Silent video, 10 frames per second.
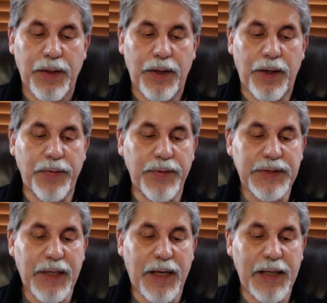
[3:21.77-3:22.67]
Other
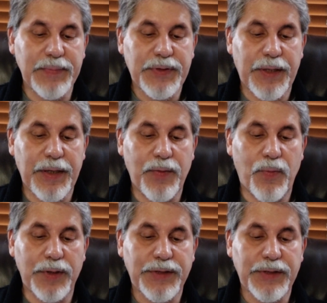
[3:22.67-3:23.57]
times, it
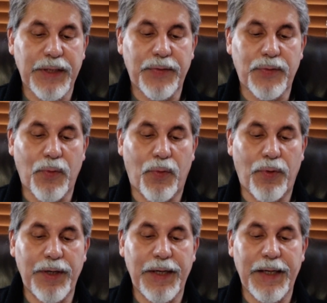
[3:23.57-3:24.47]
was a
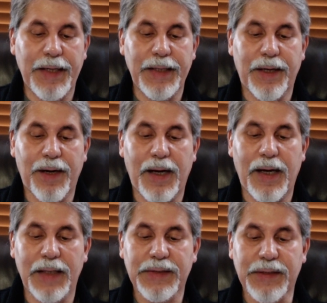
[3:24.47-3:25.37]
thorn in
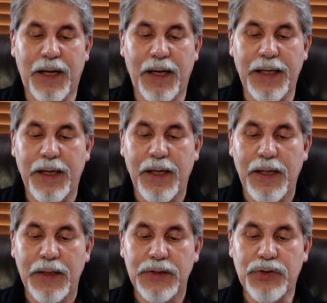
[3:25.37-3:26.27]
Raja's side,
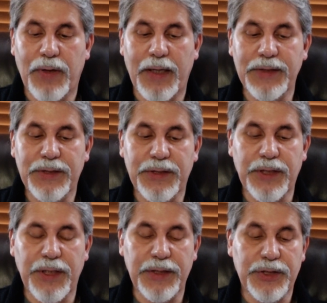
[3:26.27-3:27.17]
trying to
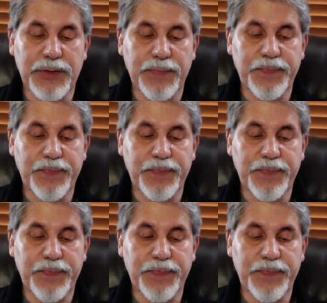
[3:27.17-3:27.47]
teach